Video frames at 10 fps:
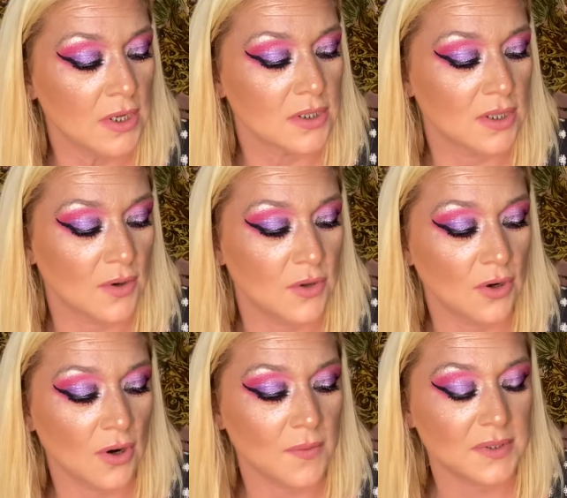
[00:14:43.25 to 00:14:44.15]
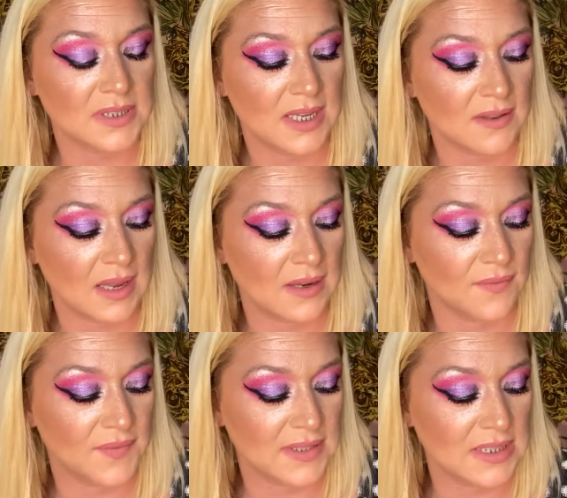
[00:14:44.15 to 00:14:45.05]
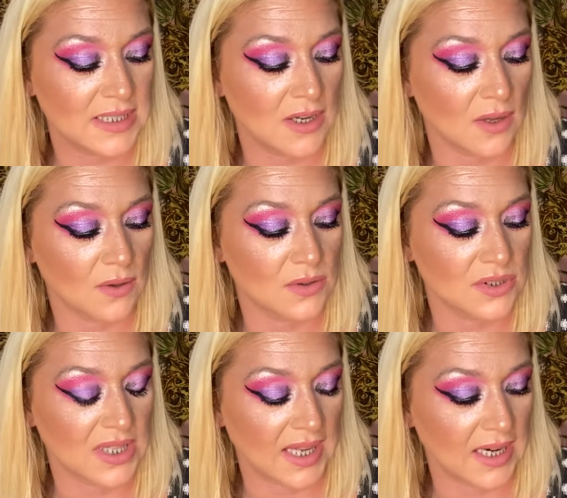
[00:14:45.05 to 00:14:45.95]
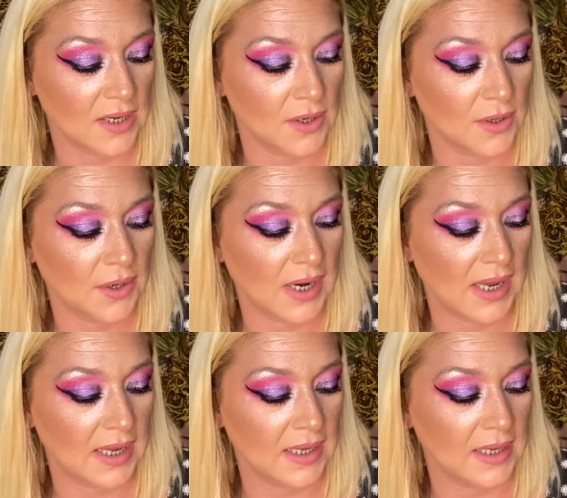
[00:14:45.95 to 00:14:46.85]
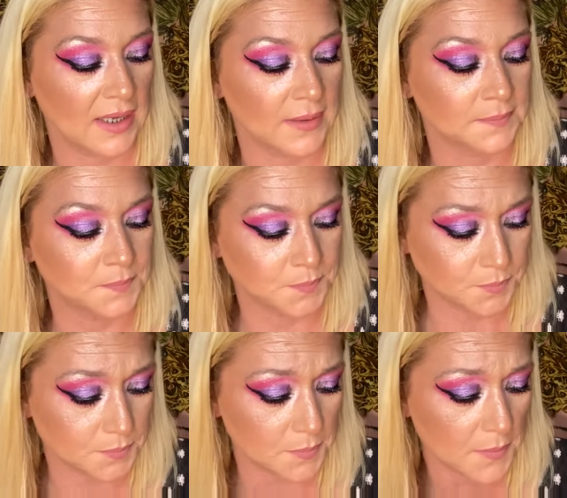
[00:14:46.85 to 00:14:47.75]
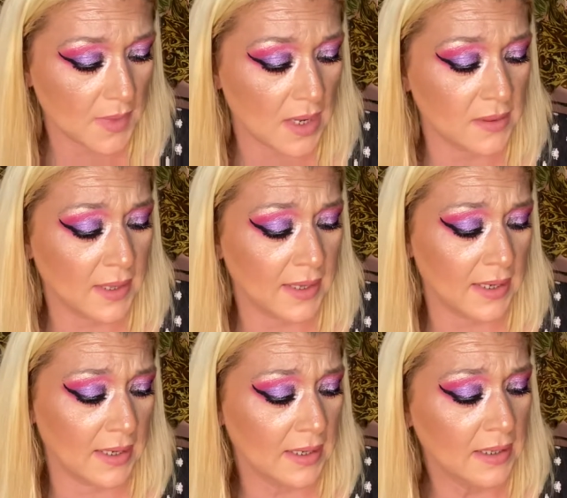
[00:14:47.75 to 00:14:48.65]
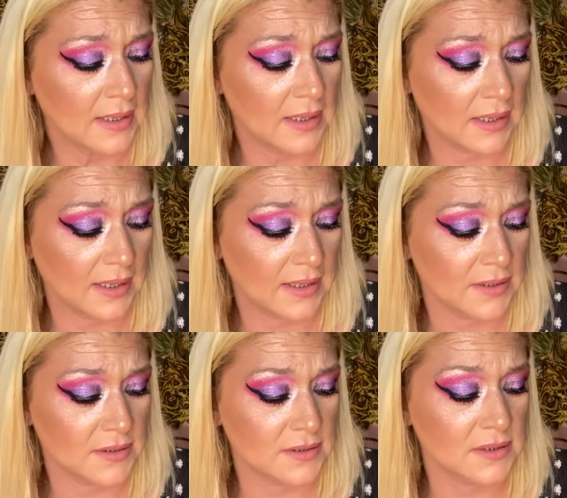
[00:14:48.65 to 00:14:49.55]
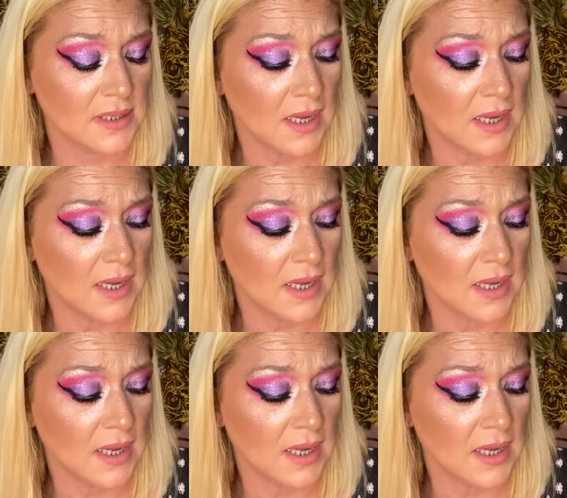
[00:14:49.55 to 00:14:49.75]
So you're almost at like $50 there. And the Clarins